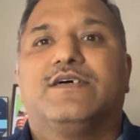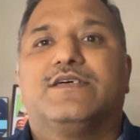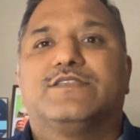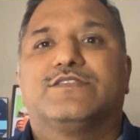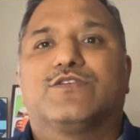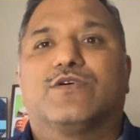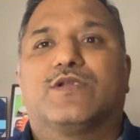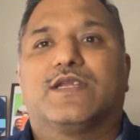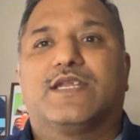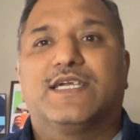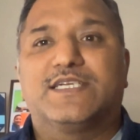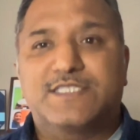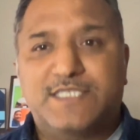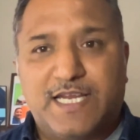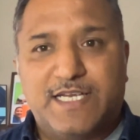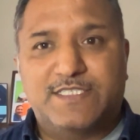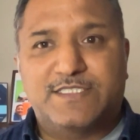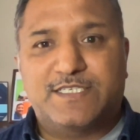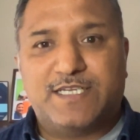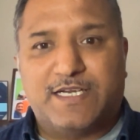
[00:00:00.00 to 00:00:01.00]
So let's
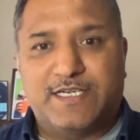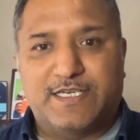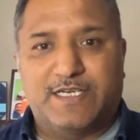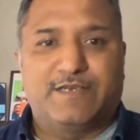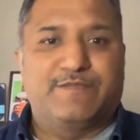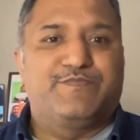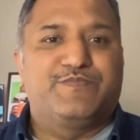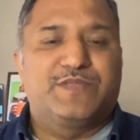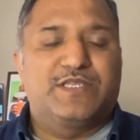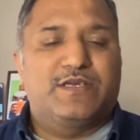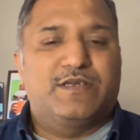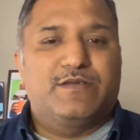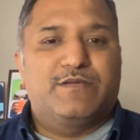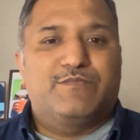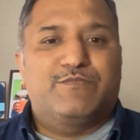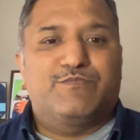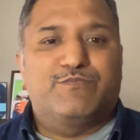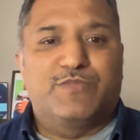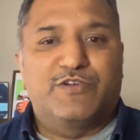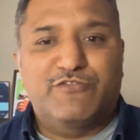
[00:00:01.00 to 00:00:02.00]
get started.
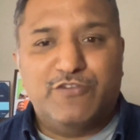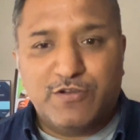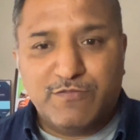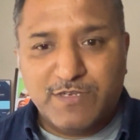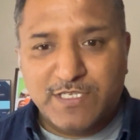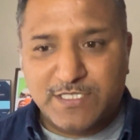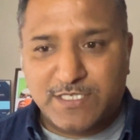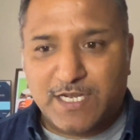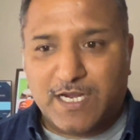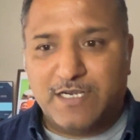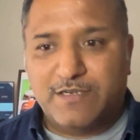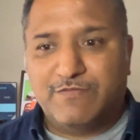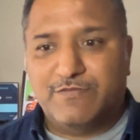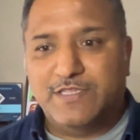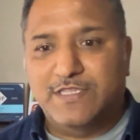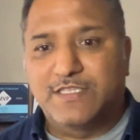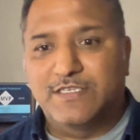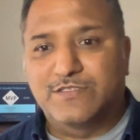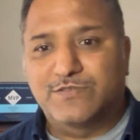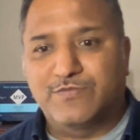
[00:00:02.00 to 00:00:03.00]
Before we start
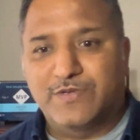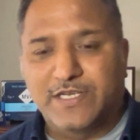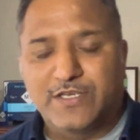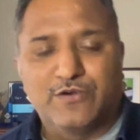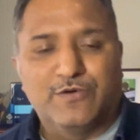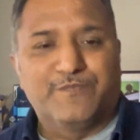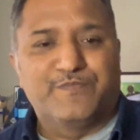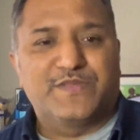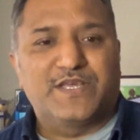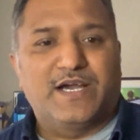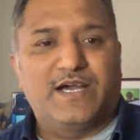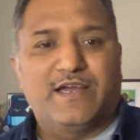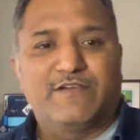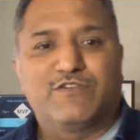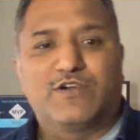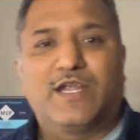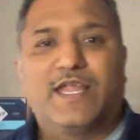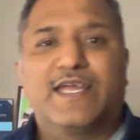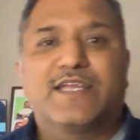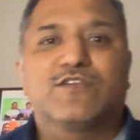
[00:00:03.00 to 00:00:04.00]
with this video, I
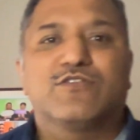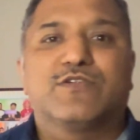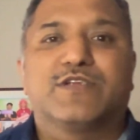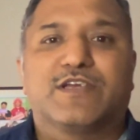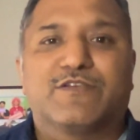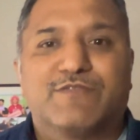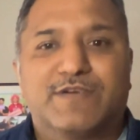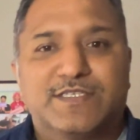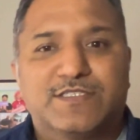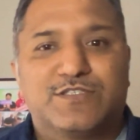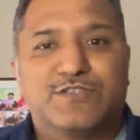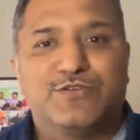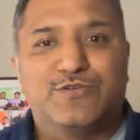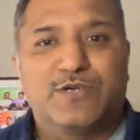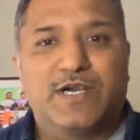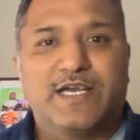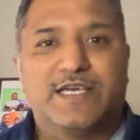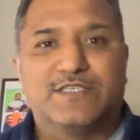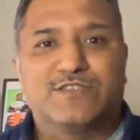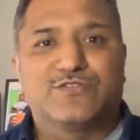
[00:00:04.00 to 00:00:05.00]
would like to request
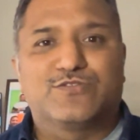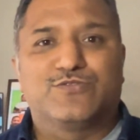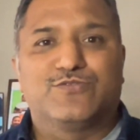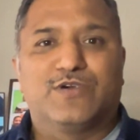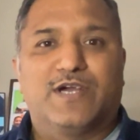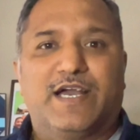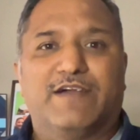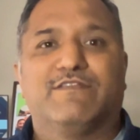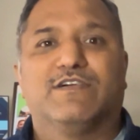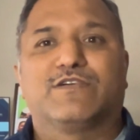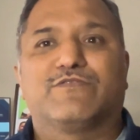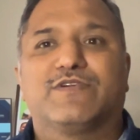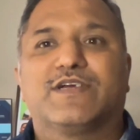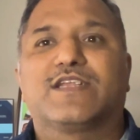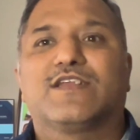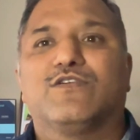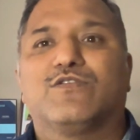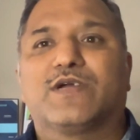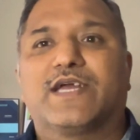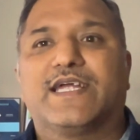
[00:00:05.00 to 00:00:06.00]
you guys to have a
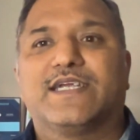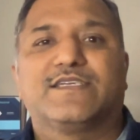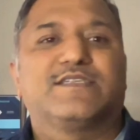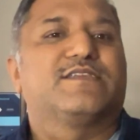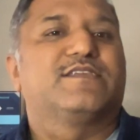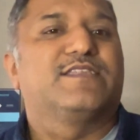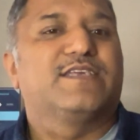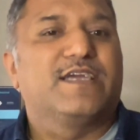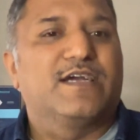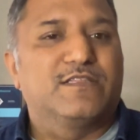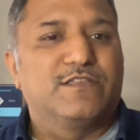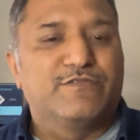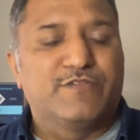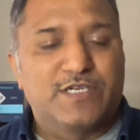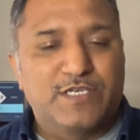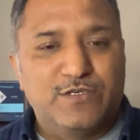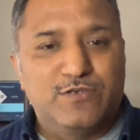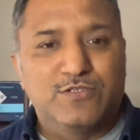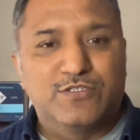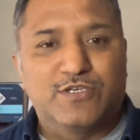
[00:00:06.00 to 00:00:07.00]
quick look at the other
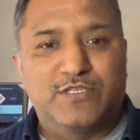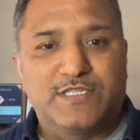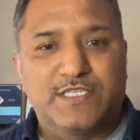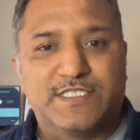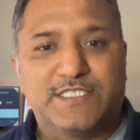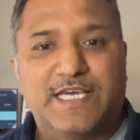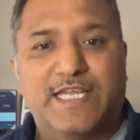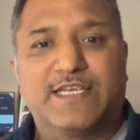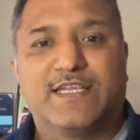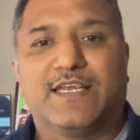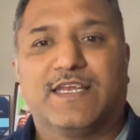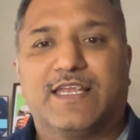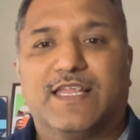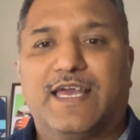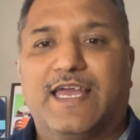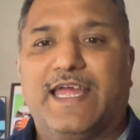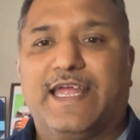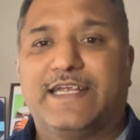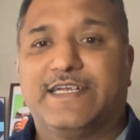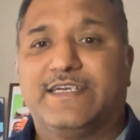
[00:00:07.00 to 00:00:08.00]
videos on the channel.
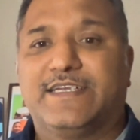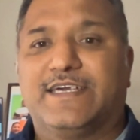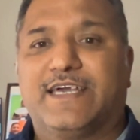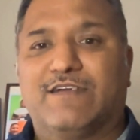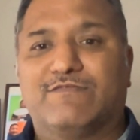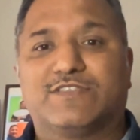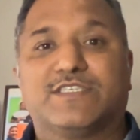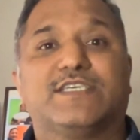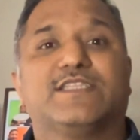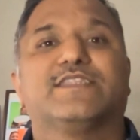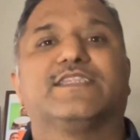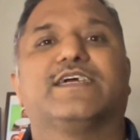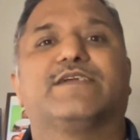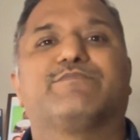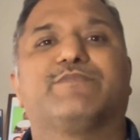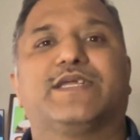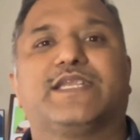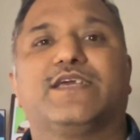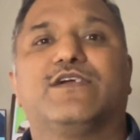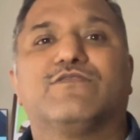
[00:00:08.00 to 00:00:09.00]
And I've seen
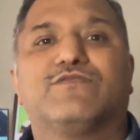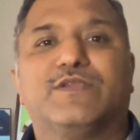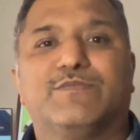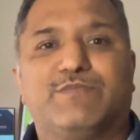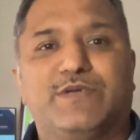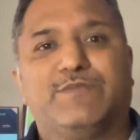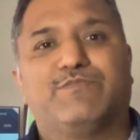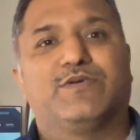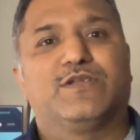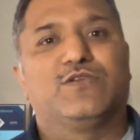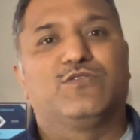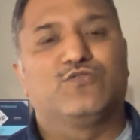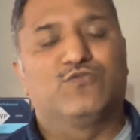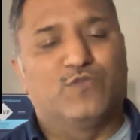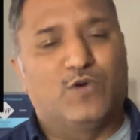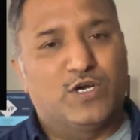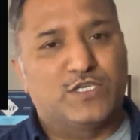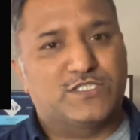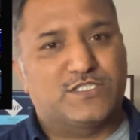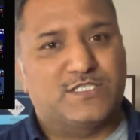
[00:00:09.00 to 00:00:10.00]
that many of the people who
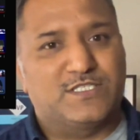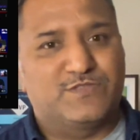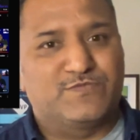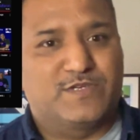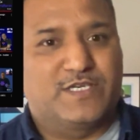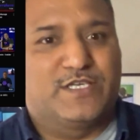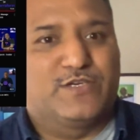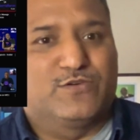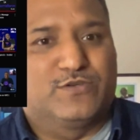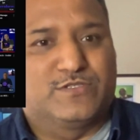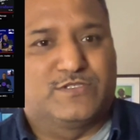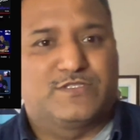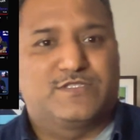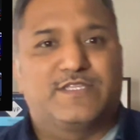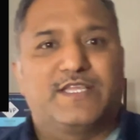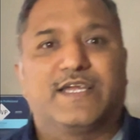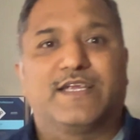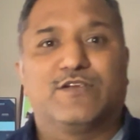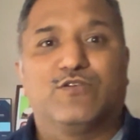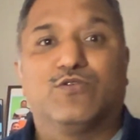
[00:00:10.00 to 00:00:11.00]
watch these videos,
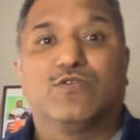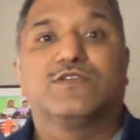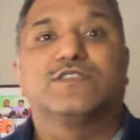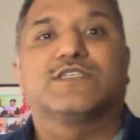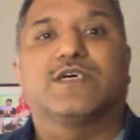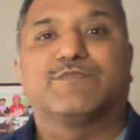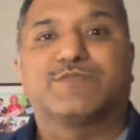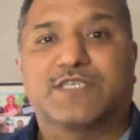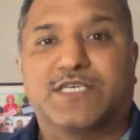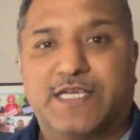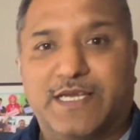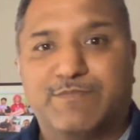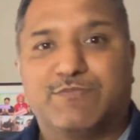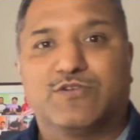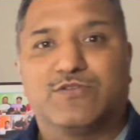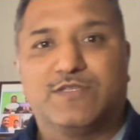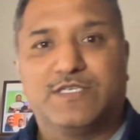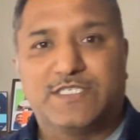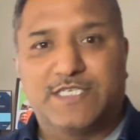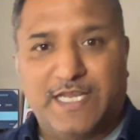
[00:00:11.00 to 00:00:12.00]
they don't subscribe
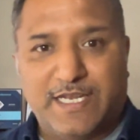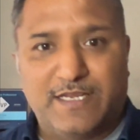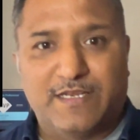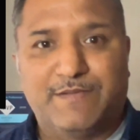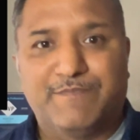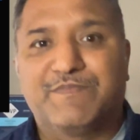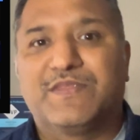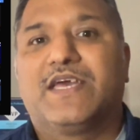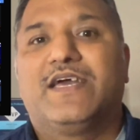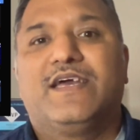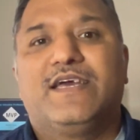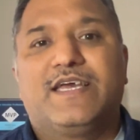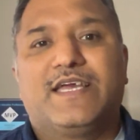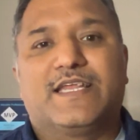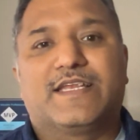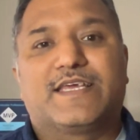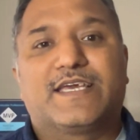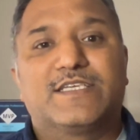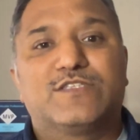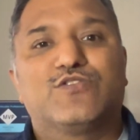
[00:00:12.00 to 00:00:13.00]
to the channel.
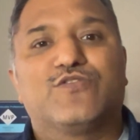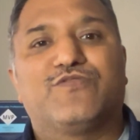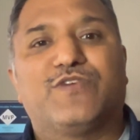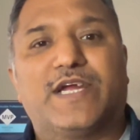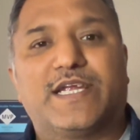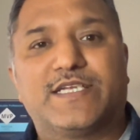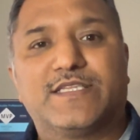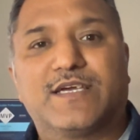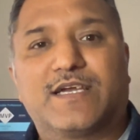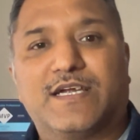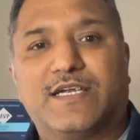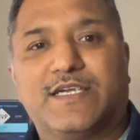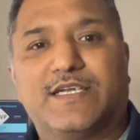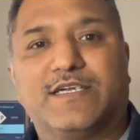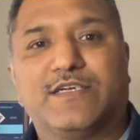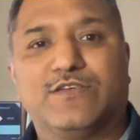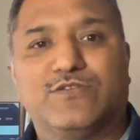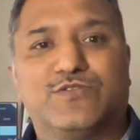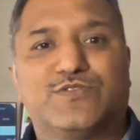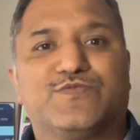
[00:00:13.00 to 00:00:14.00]
In case you find the
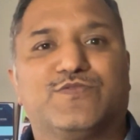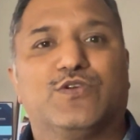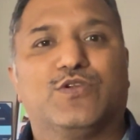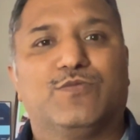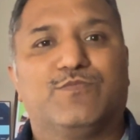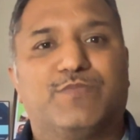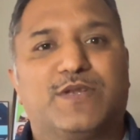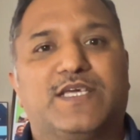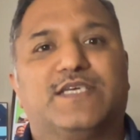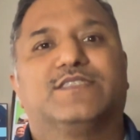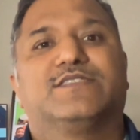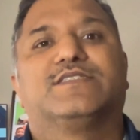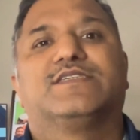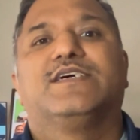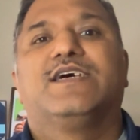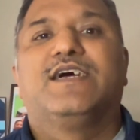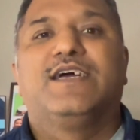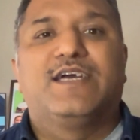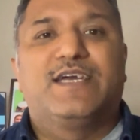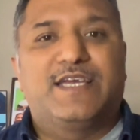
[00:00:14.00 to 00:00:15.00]
content useful, please
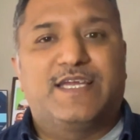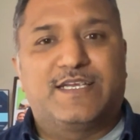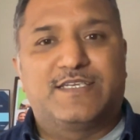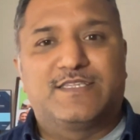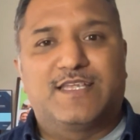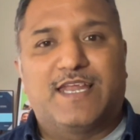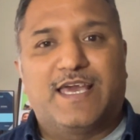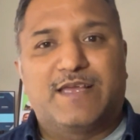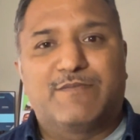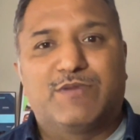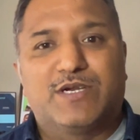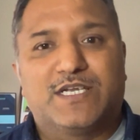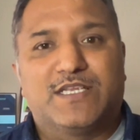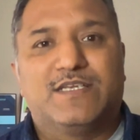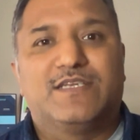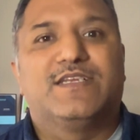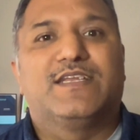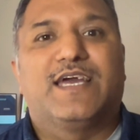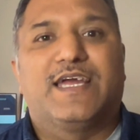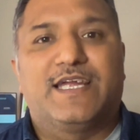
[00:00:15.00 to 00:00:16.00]
hit the like
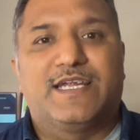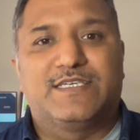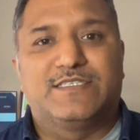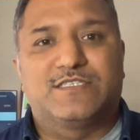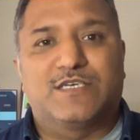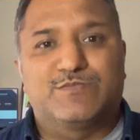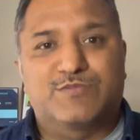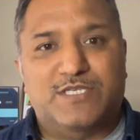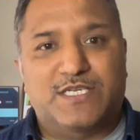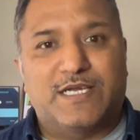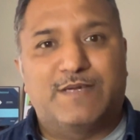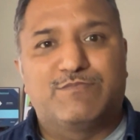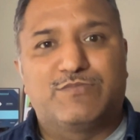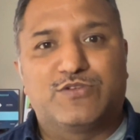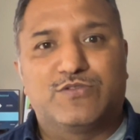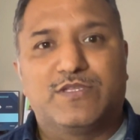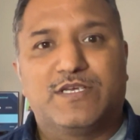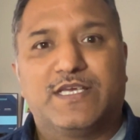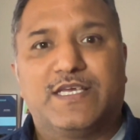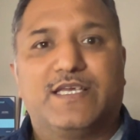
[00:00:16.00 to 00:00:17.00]
button and subscribe
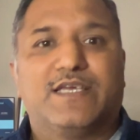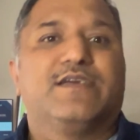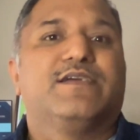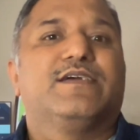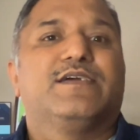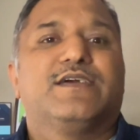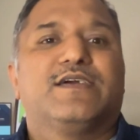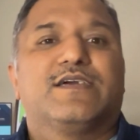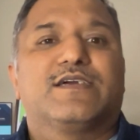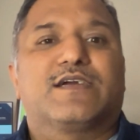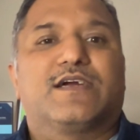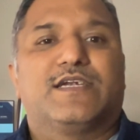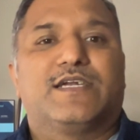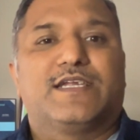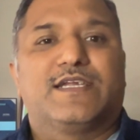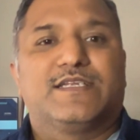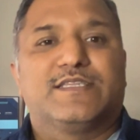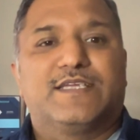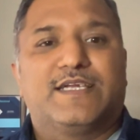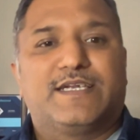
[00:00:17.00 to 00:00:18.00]
to the
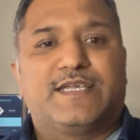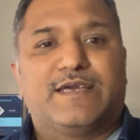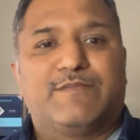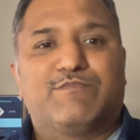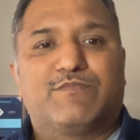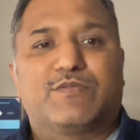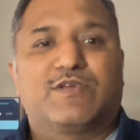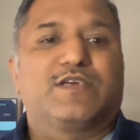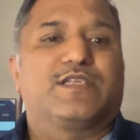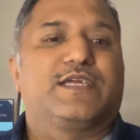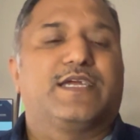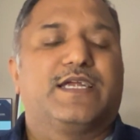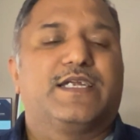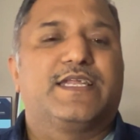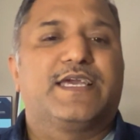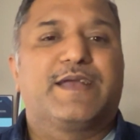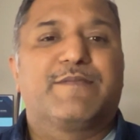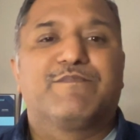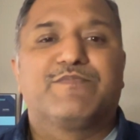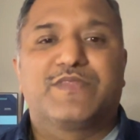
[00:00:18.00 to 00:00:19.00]
content that I'm
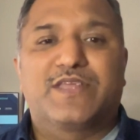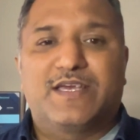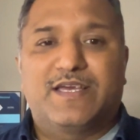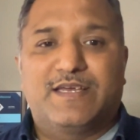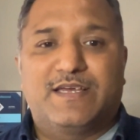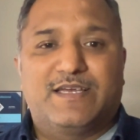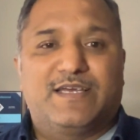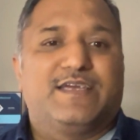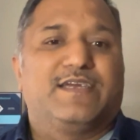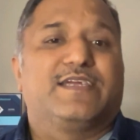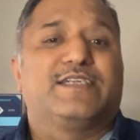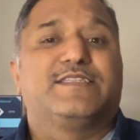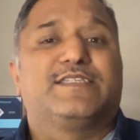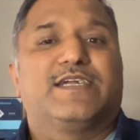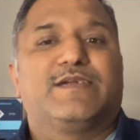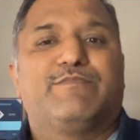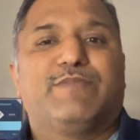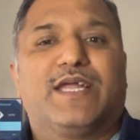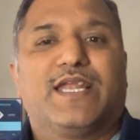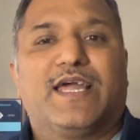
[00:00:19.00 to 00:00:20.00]
creating hit
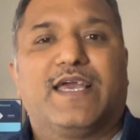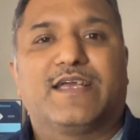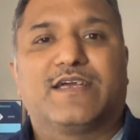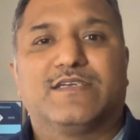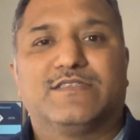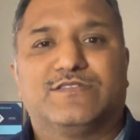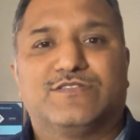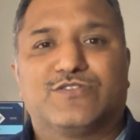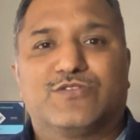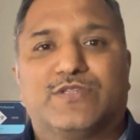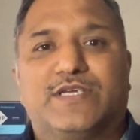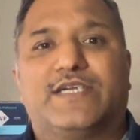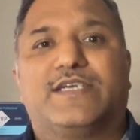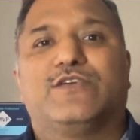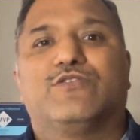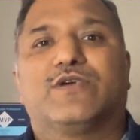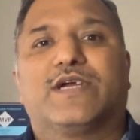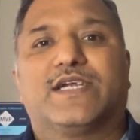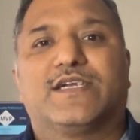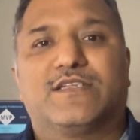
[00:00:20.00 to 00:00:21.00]
that bell icon so that
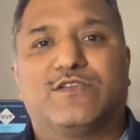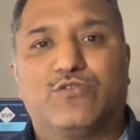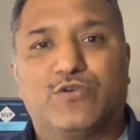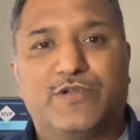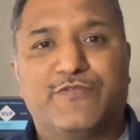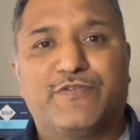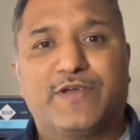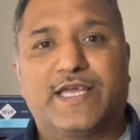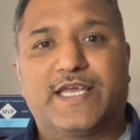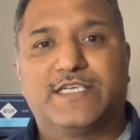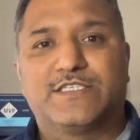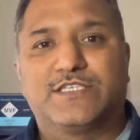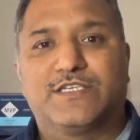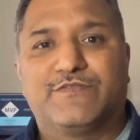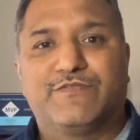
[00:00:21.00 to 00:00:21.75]
you get the notification